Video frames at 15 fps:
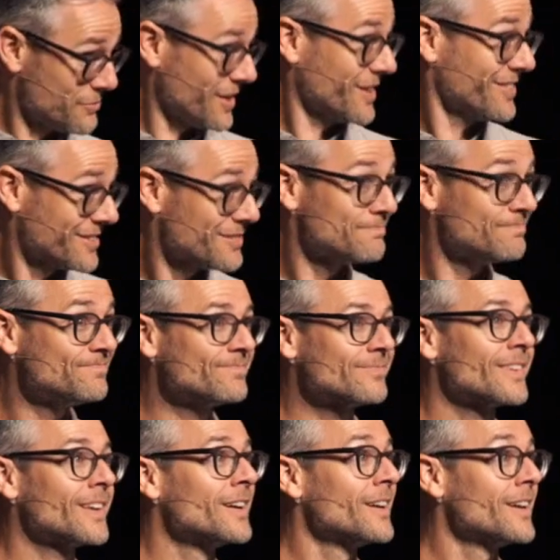of us
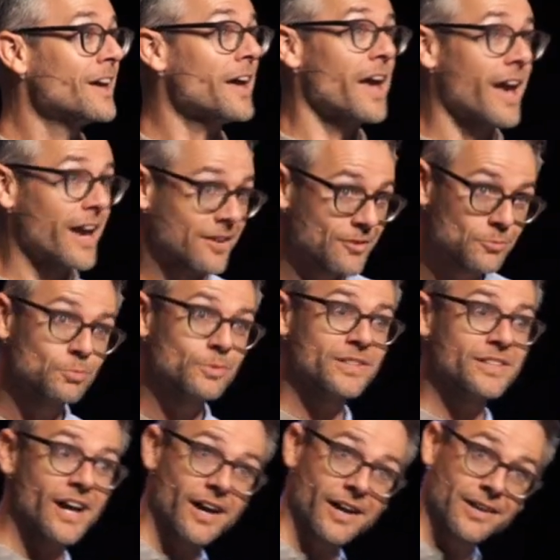as we
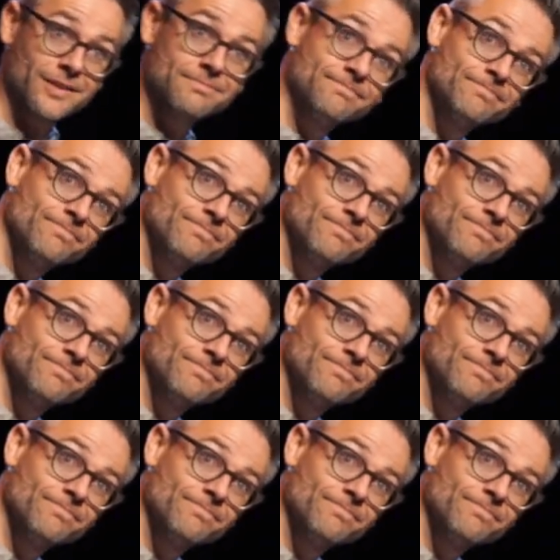die.